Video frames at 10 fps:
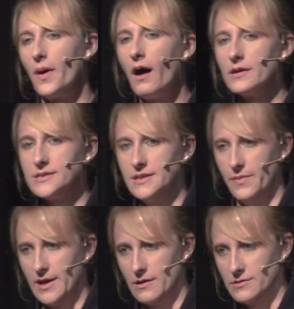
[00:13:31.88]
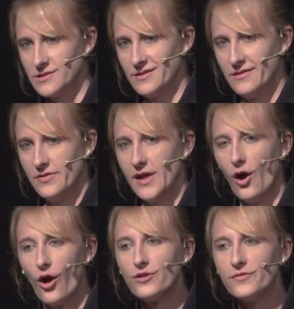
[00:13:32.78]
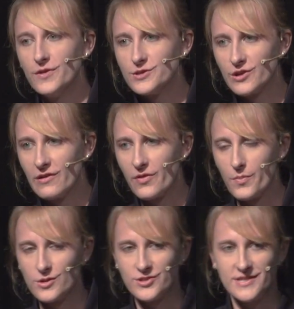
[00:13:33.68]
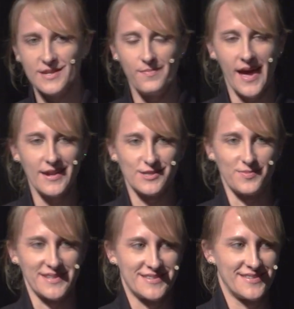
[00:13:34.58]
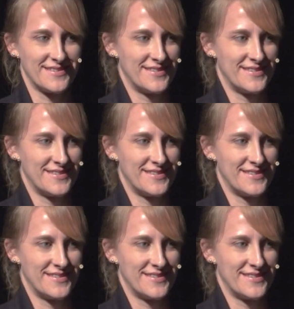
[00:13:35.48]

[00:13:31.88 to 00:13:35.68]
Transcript: policymakers. They are the future of emergency management.